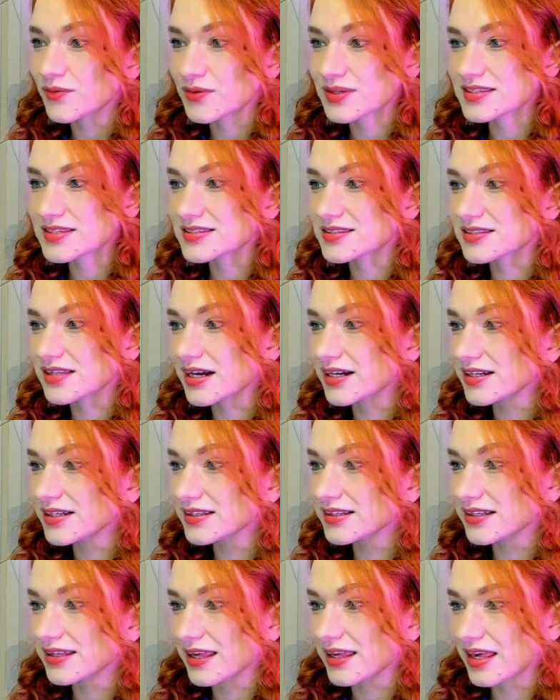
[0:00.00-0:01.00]
We
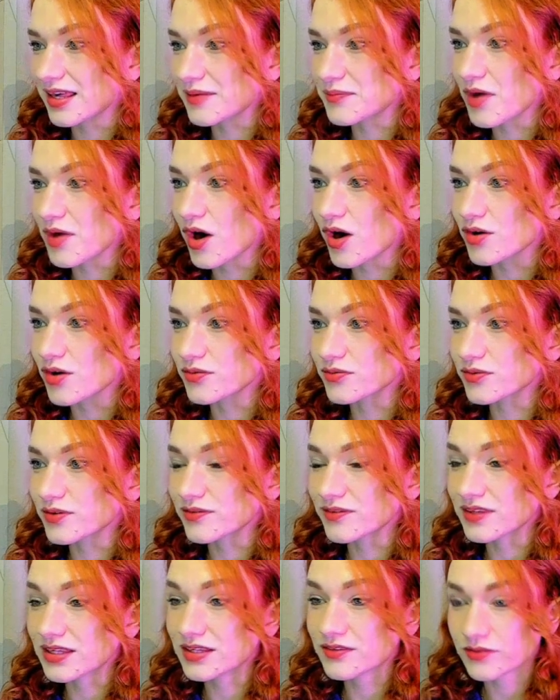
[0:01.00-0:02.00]
started the game off
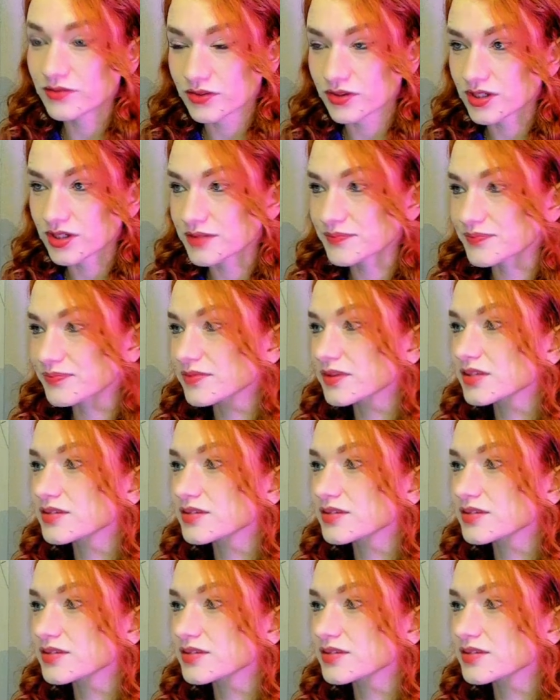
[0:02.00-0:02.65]
with e4,